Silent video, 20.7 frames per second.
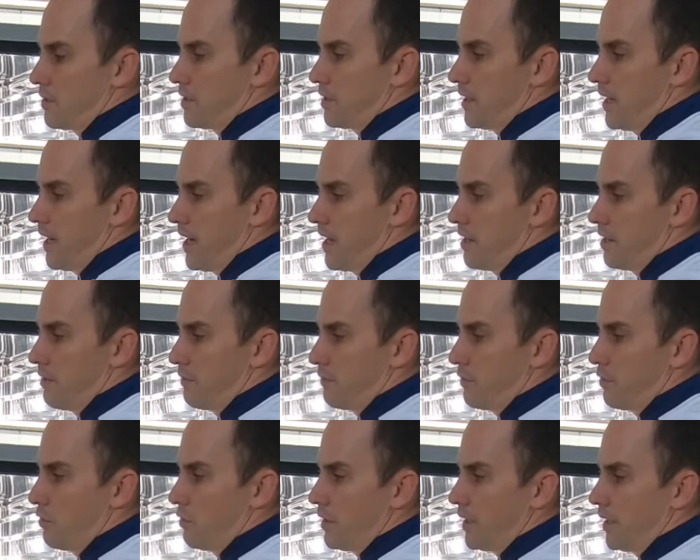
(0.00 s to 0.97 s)
to the end
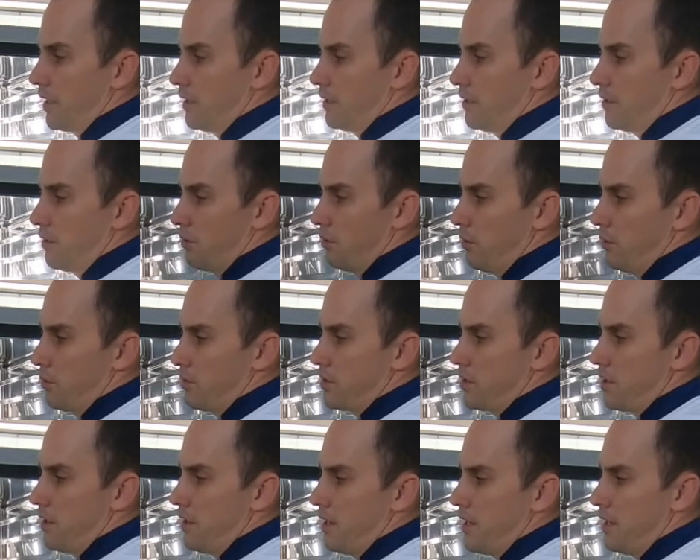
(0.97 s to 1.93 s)
of cooking, you'll
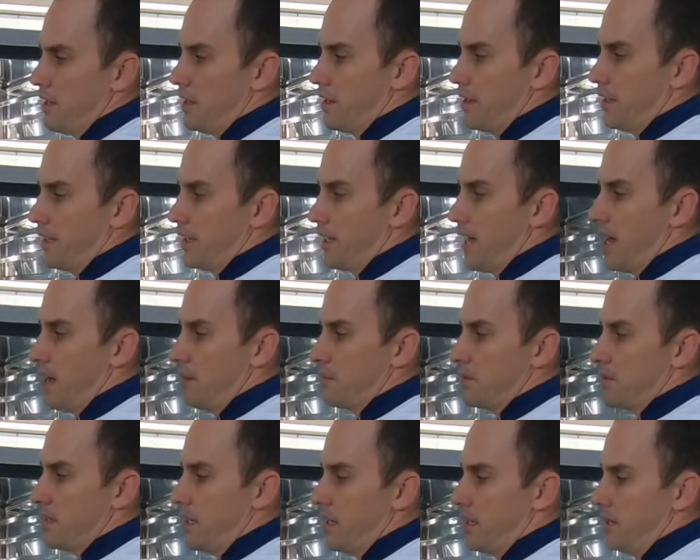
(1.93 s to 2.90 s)
also hear the alarm
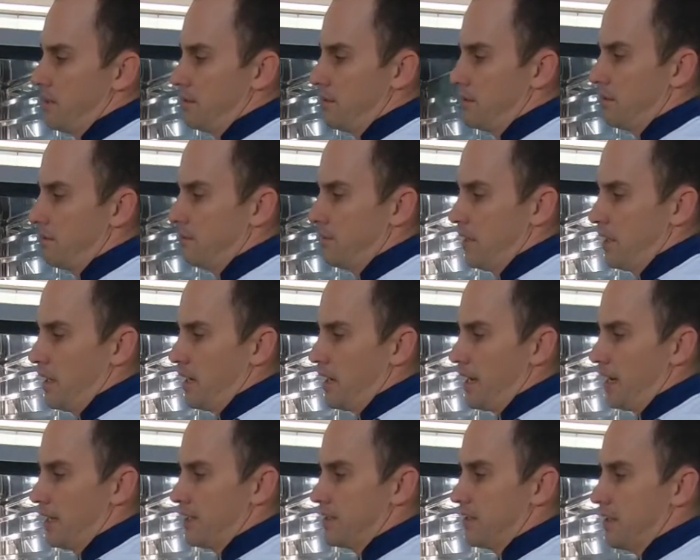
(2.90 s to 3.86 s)
sound
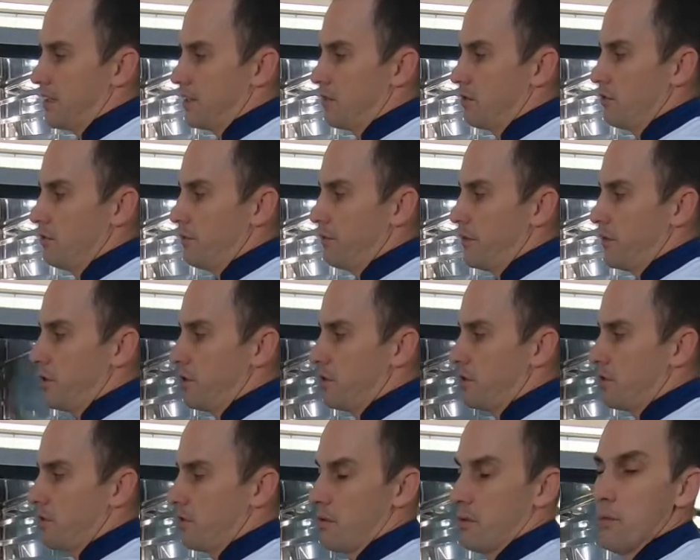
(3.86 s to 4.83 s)
and signal for you
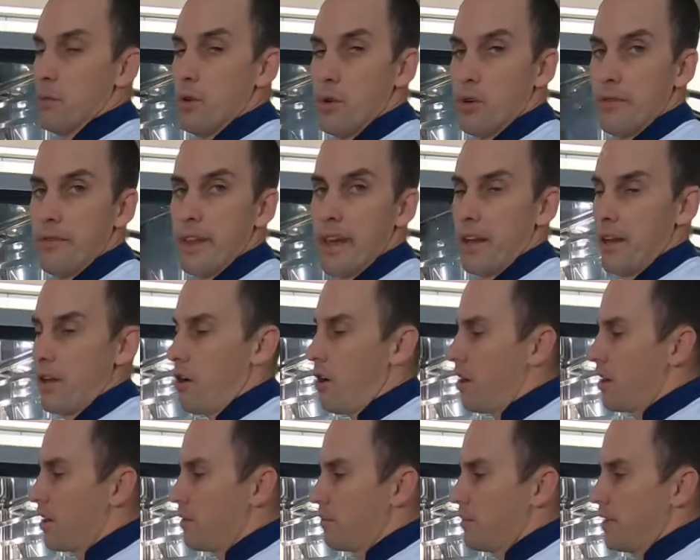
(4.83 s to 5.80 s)
to remove that
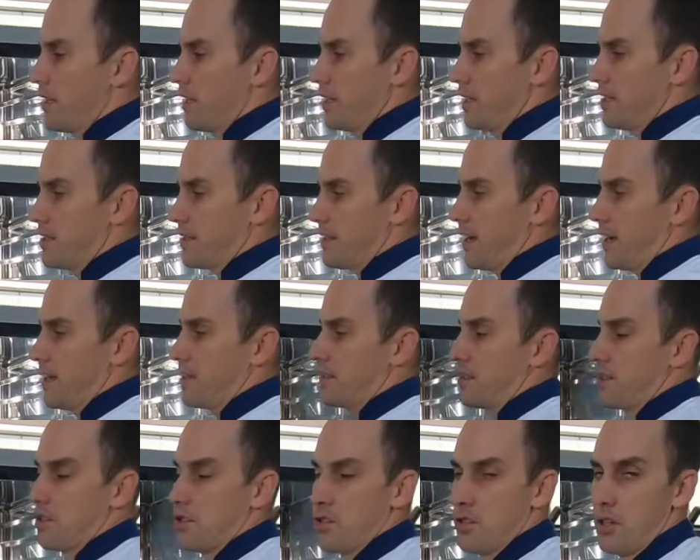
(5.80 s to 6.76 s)
item. In this
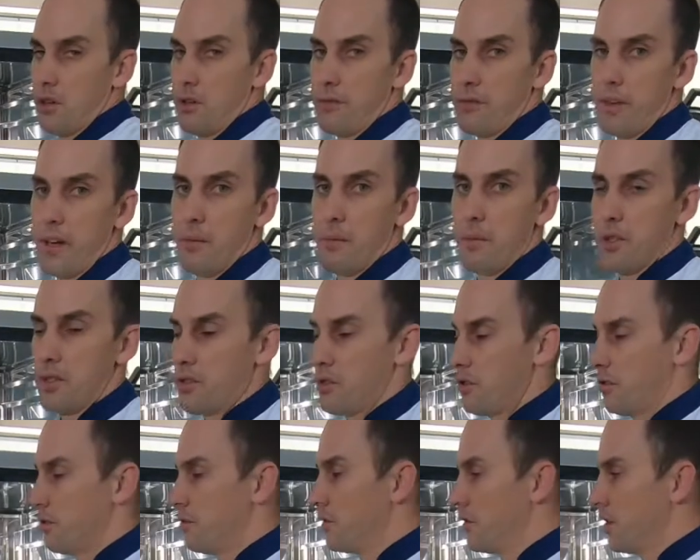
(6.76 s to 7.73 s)
case, it's shelf number
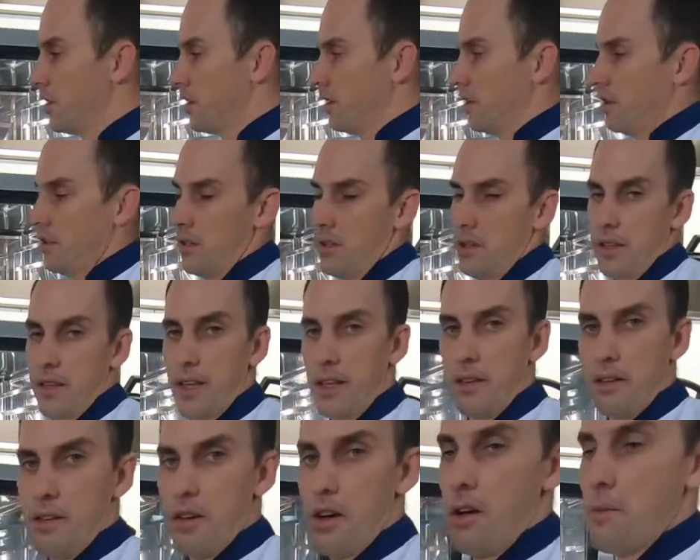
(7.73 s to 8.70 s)
2.
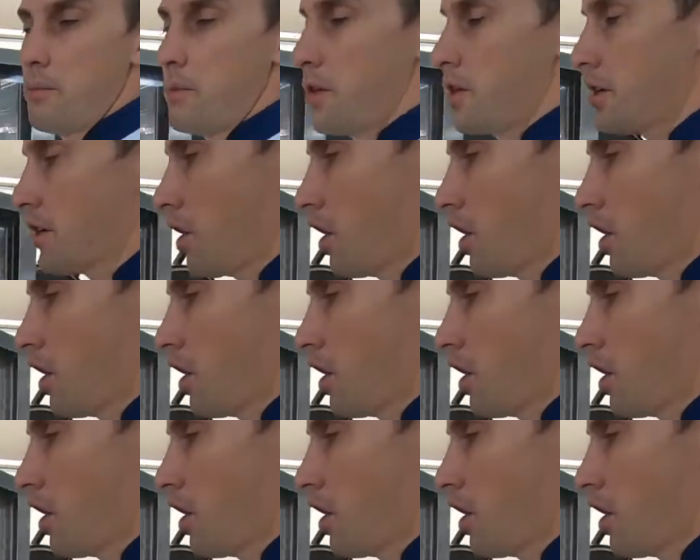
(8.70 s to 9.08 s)
That time you can